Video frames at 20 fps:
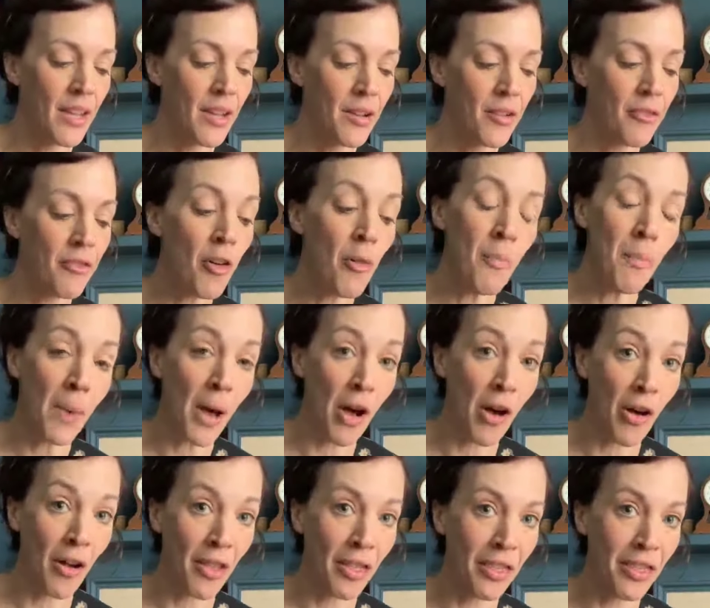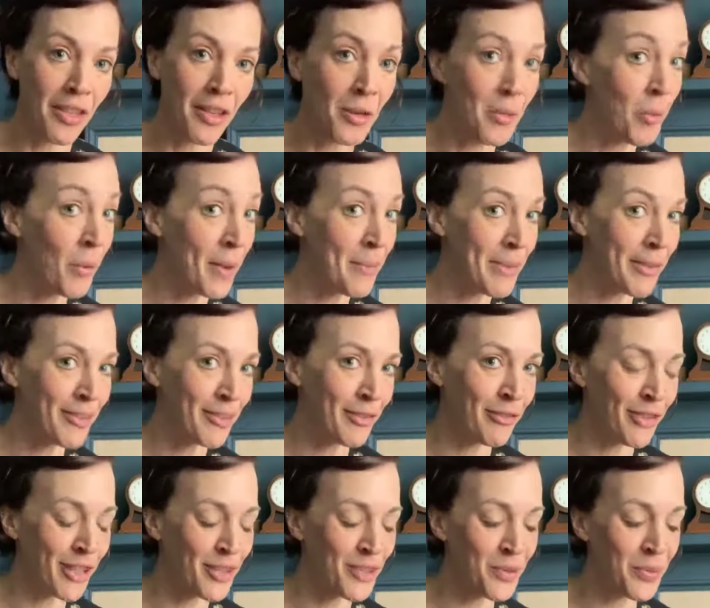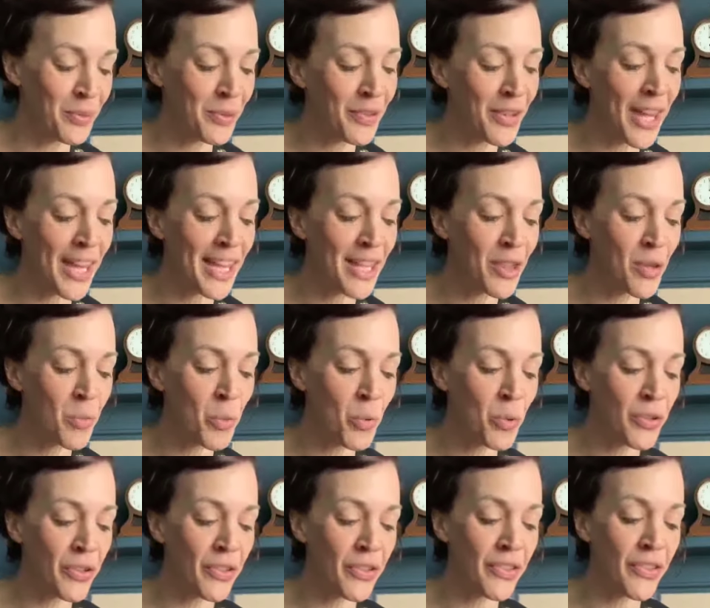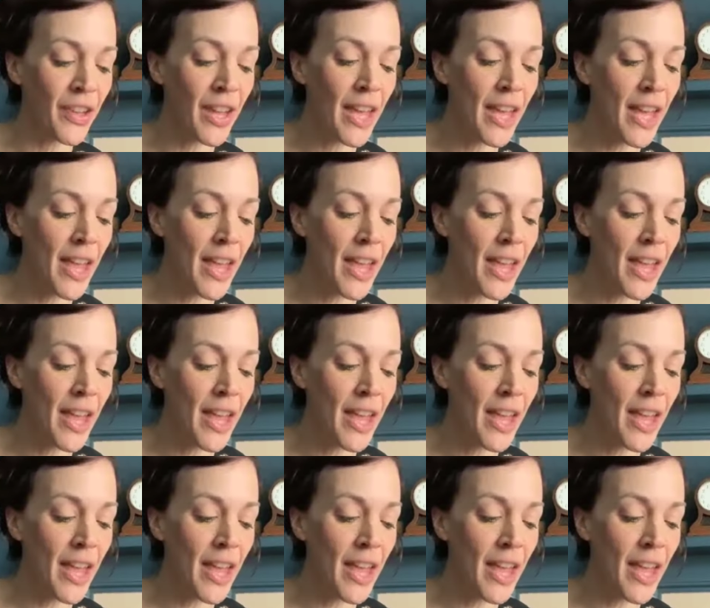From Bath, where Mr. Finch was taking the waters,